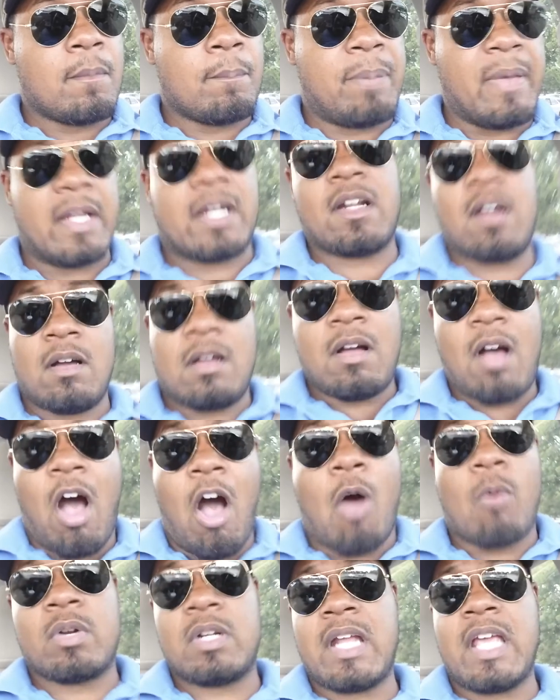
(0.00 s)
better
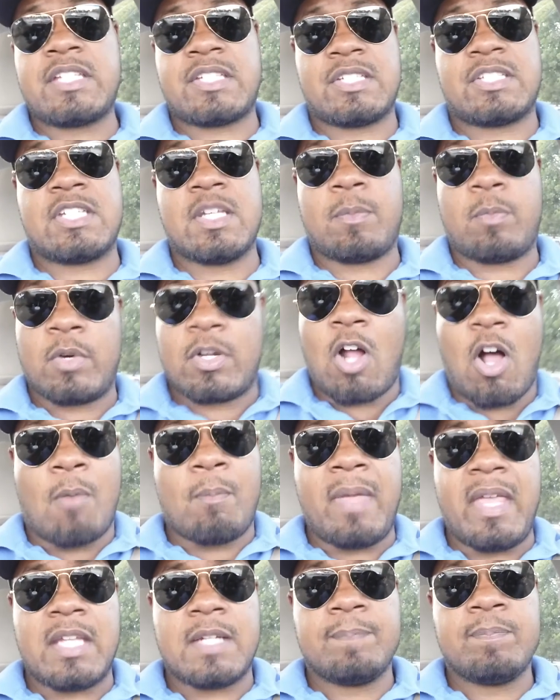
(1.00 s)
our relationship with
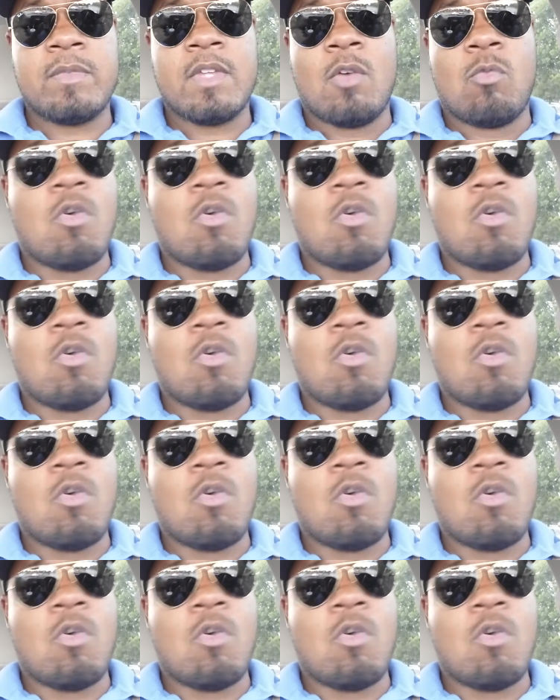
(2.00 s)
our mate.